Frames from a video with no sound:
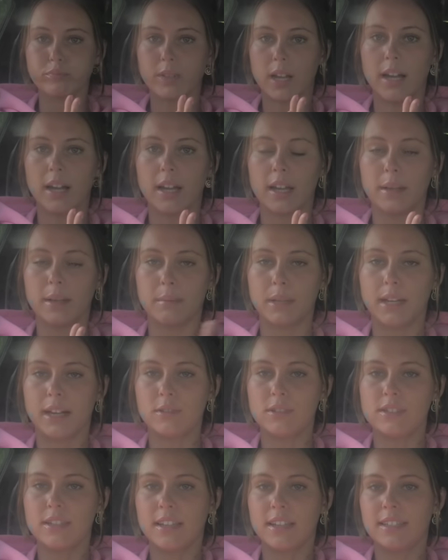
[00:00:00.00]
I'm
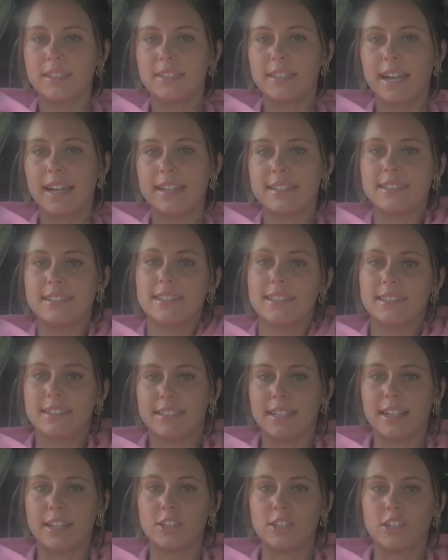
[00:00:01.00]
outside the testing
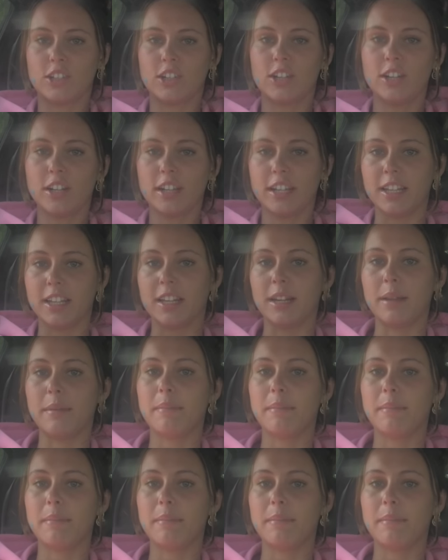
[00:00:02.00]
center in